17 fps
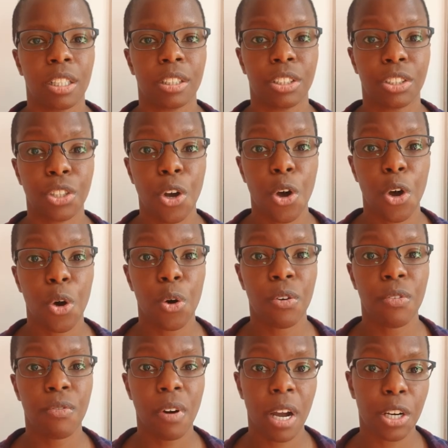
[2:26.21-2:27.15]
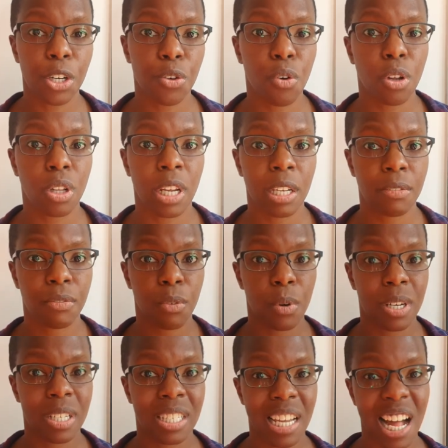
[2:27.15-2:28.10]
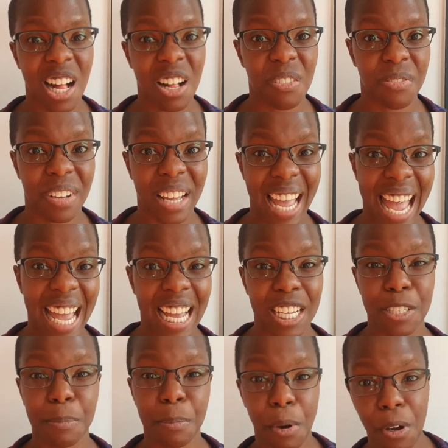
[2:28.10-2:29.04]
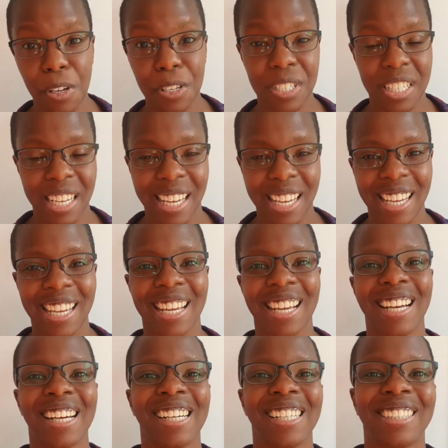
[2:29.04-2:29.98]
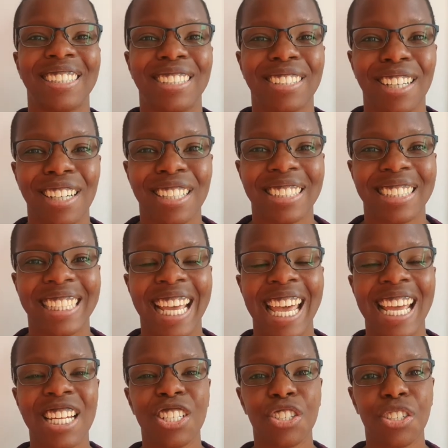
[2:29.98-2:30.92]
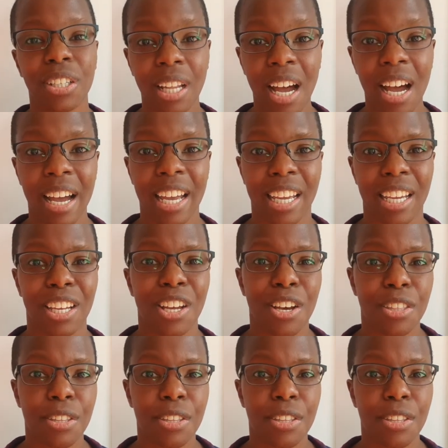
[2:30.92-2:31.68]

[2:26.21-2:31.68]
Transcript: So Find Your Online Voice Alpha X Posse starts in July.